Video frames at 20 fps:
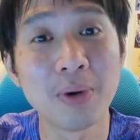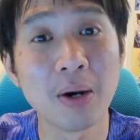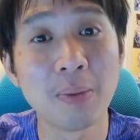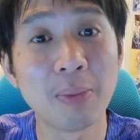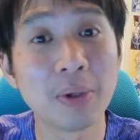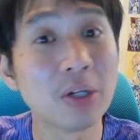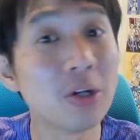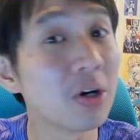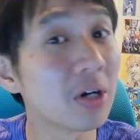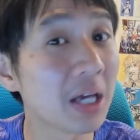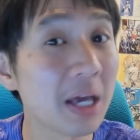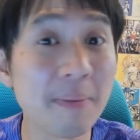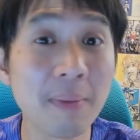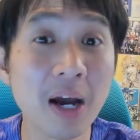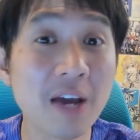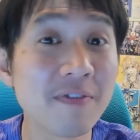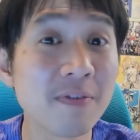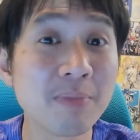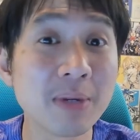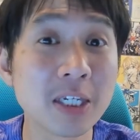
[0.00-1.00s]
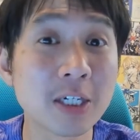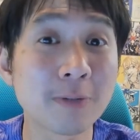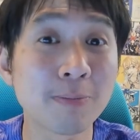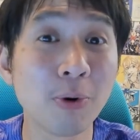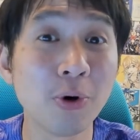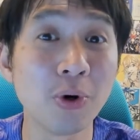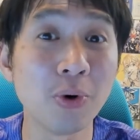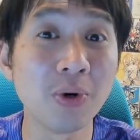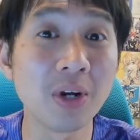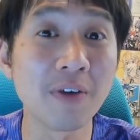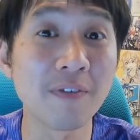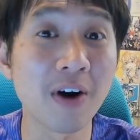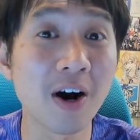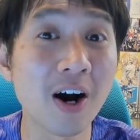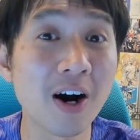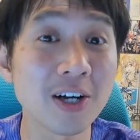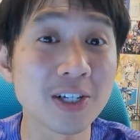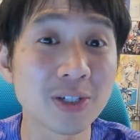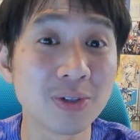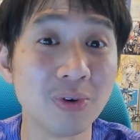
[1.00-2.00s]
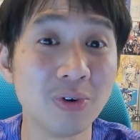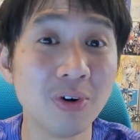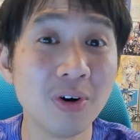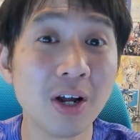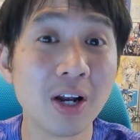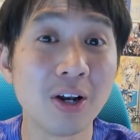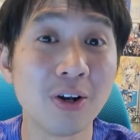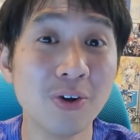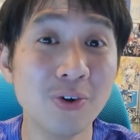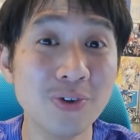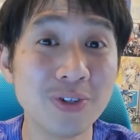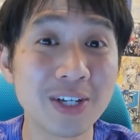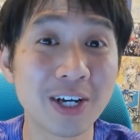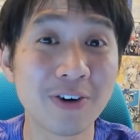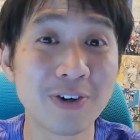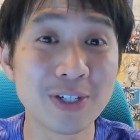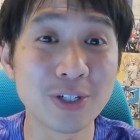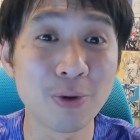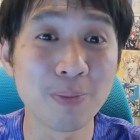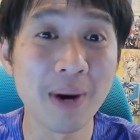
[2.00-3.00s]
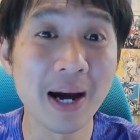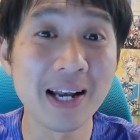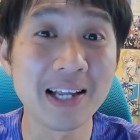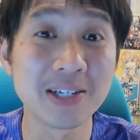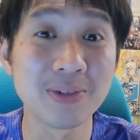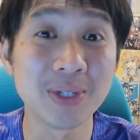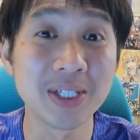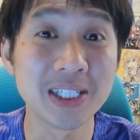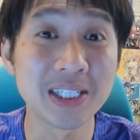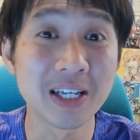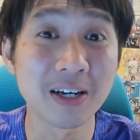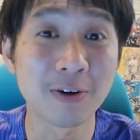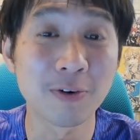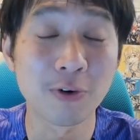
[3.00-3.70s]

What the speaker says: But look, it might even be spoiled if Arsenal lose to Crystal Palace, which is a